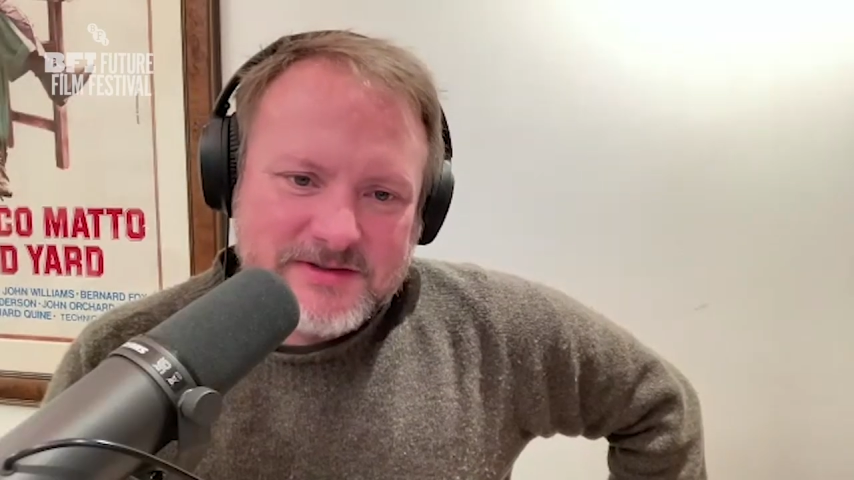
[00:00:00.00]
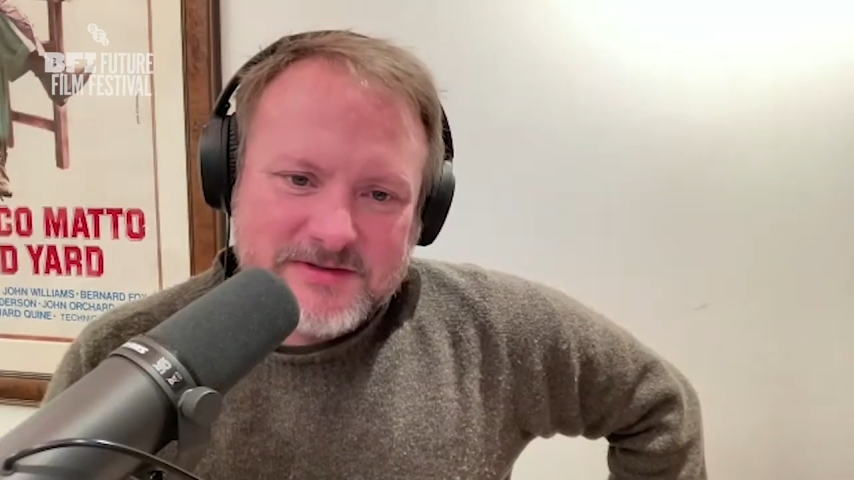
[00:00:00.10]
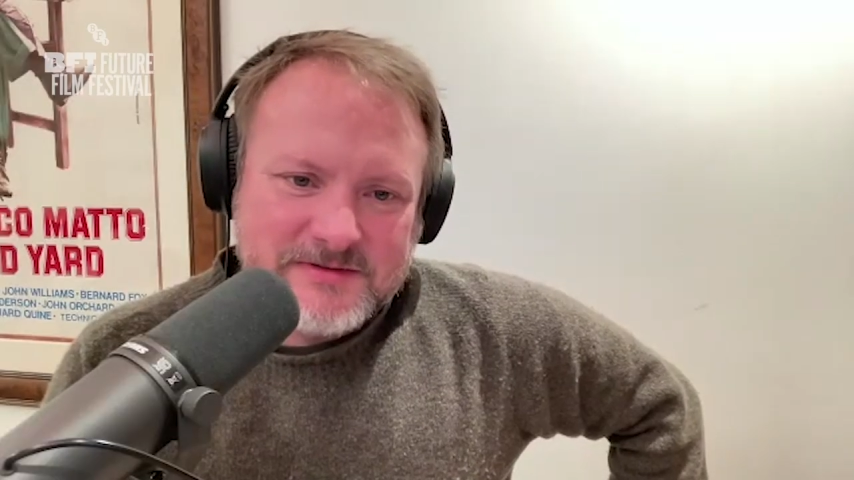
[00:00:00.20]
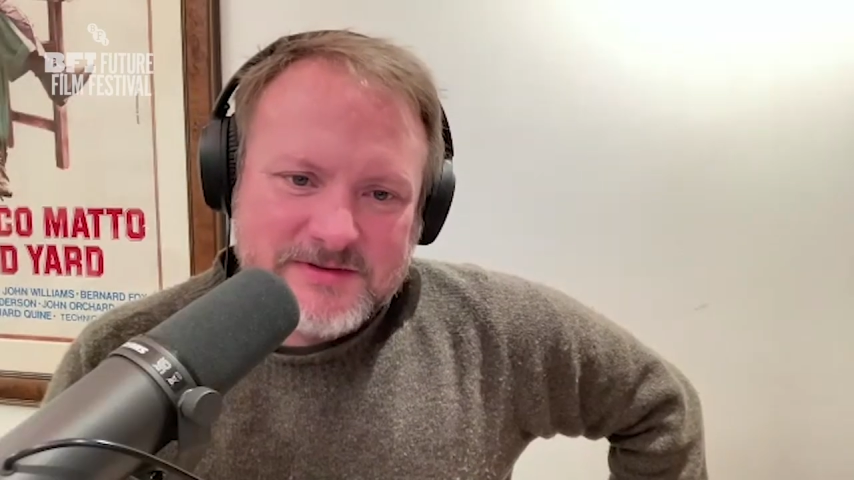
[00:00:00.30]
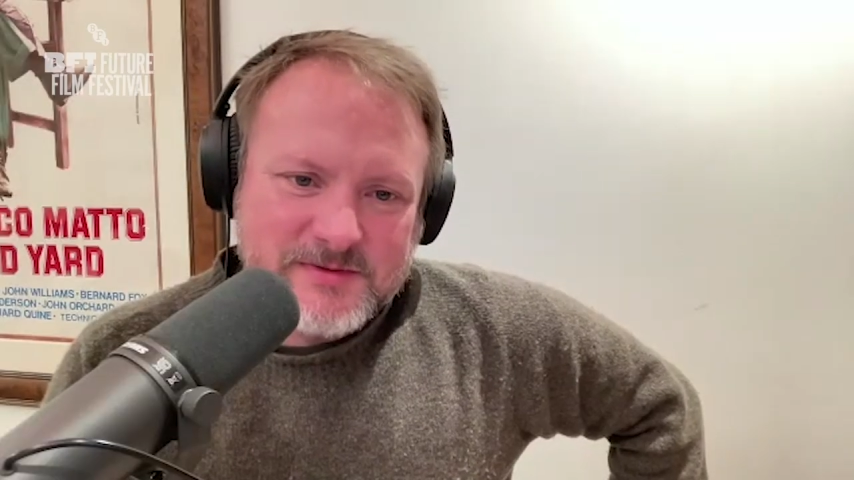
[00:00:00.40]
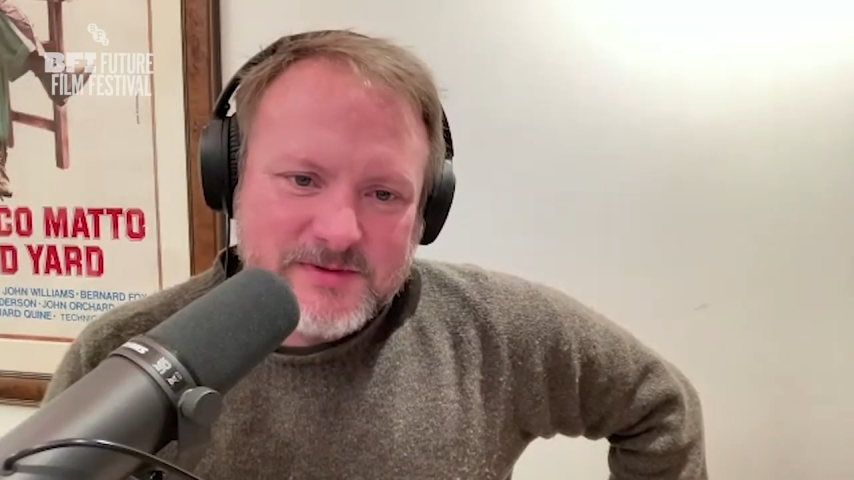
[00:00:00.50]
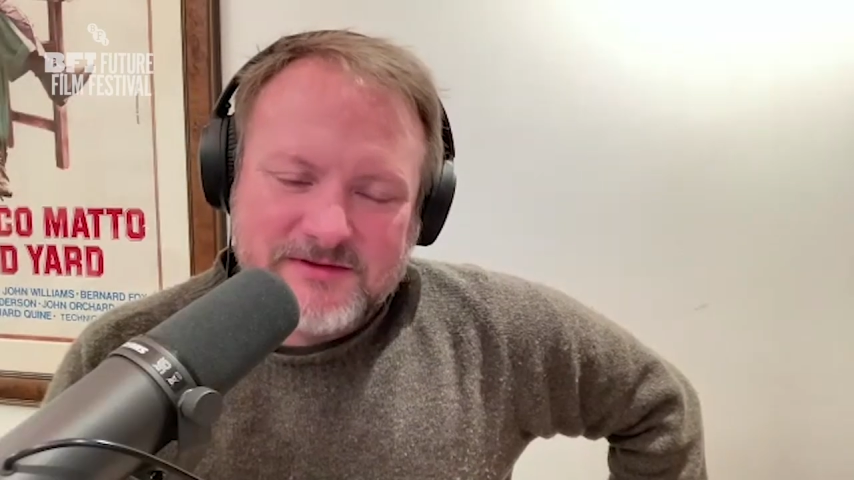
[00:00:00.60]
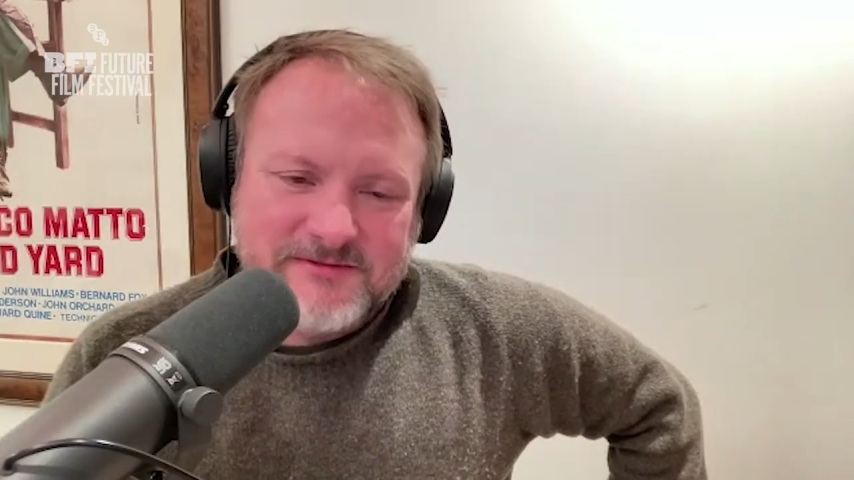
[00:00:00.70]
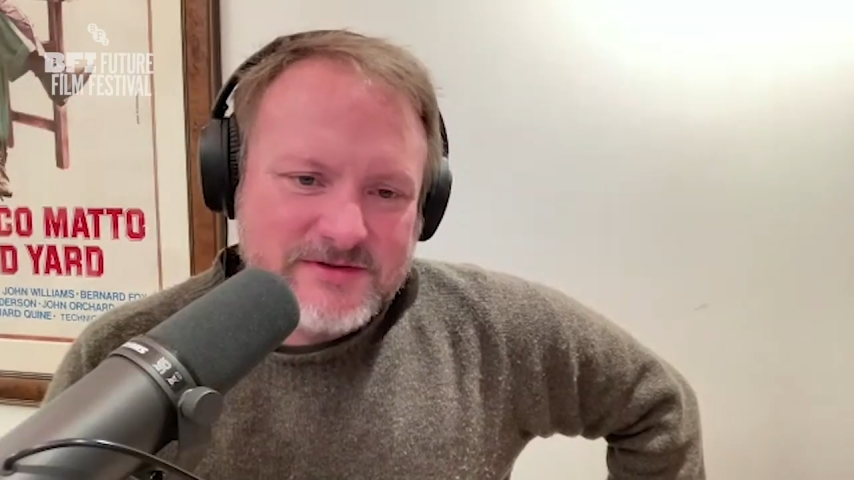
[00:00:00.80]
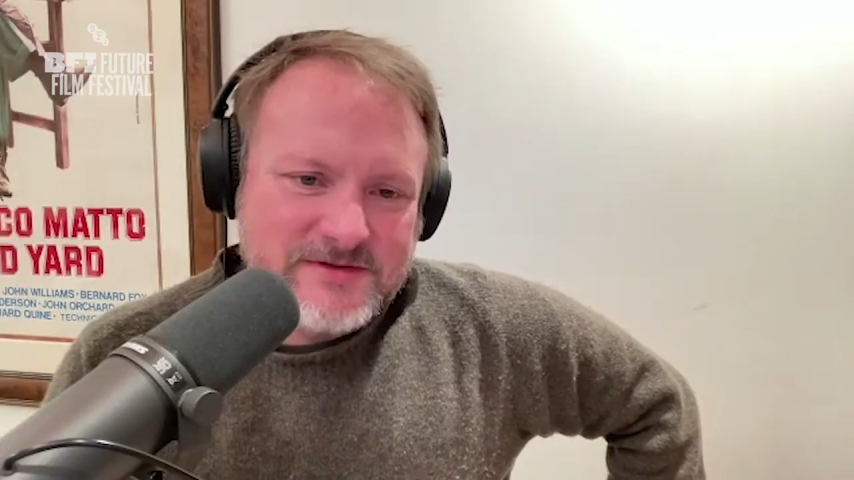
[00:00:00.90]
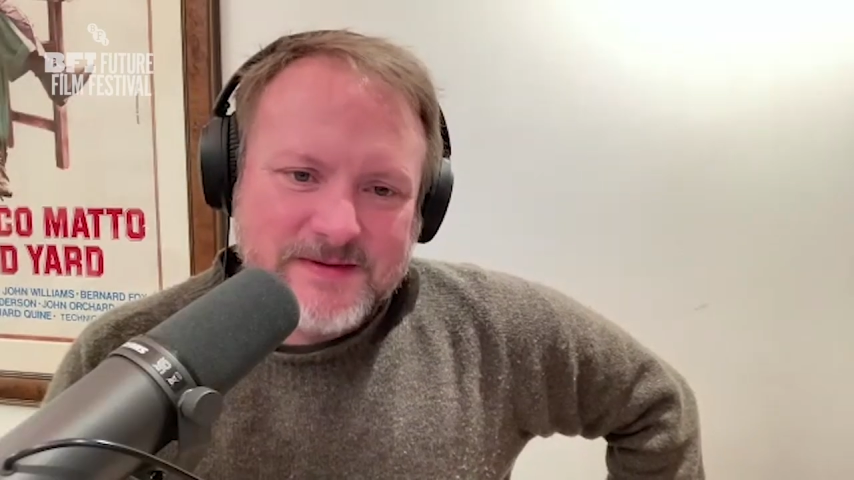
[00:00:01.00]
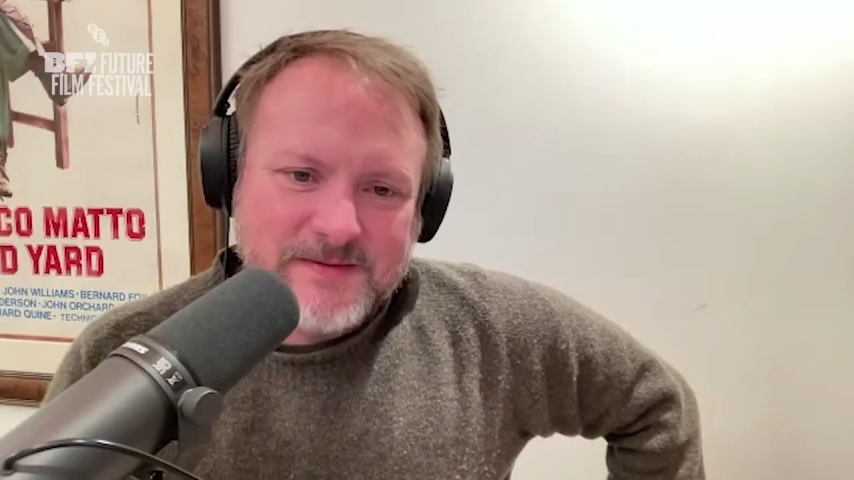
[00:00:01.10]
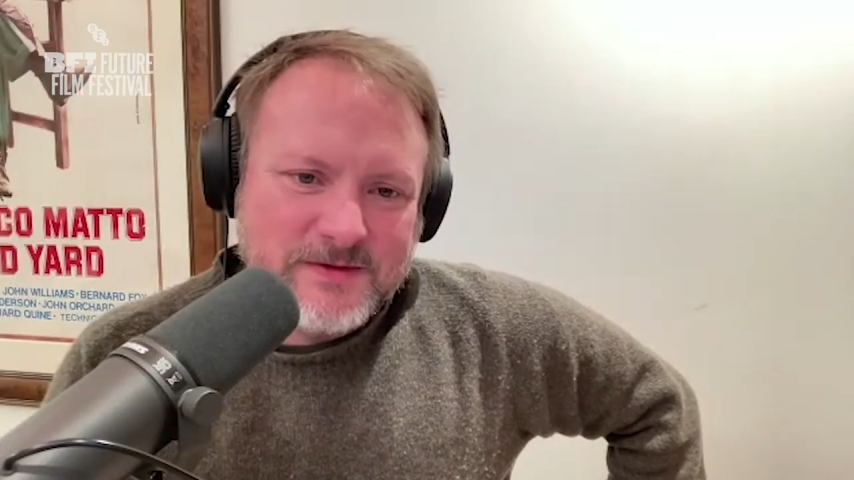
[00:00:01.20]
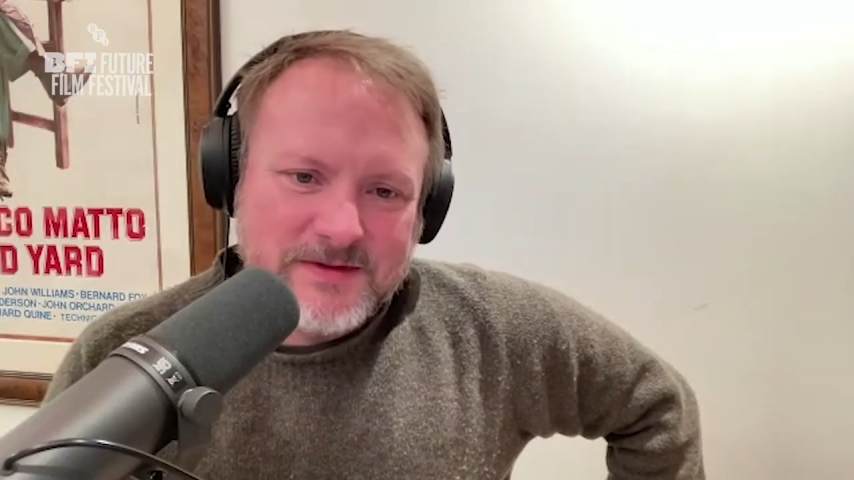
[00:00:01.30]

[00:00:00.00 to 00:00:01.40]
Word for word: to. He's one of the first people